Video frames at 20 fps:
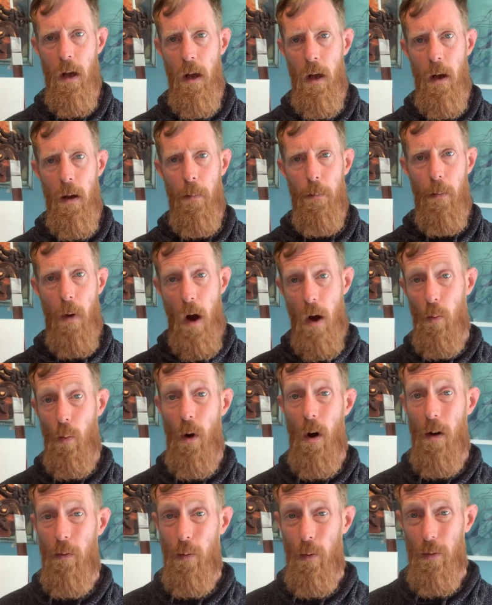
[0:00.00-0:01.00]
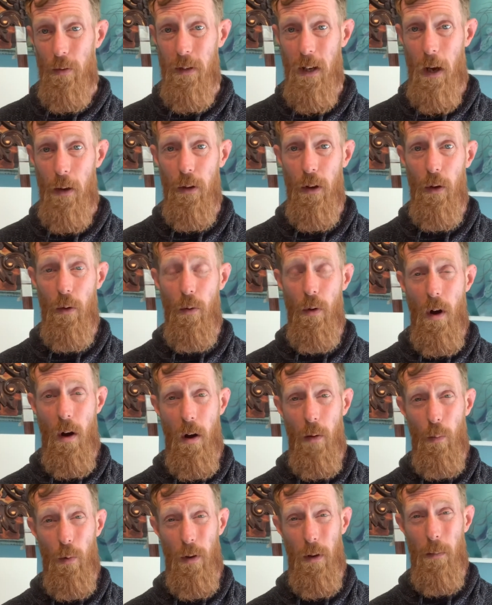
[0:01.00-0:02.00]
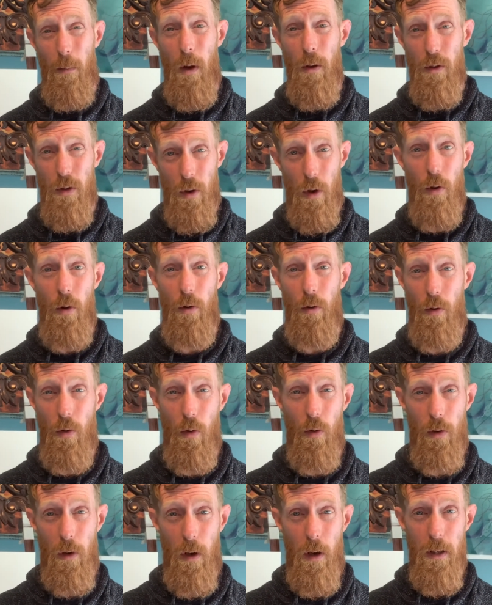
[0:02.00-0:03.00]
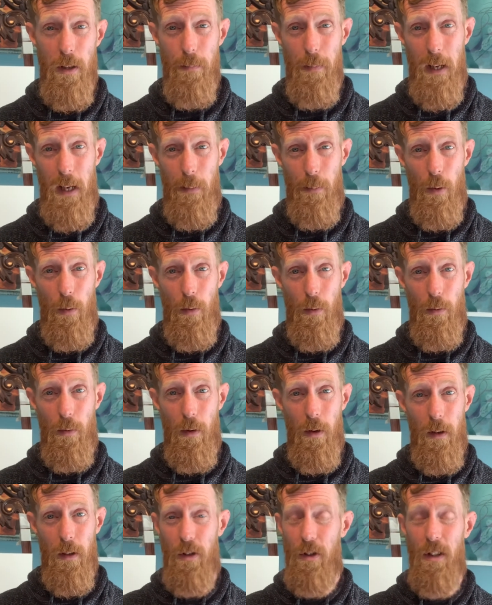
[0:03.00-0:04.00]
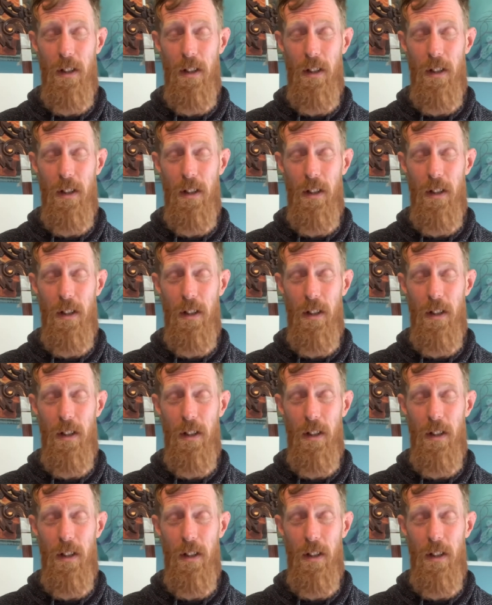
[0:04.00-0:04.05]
My wife will tell you I'm one of the most unorganised people she's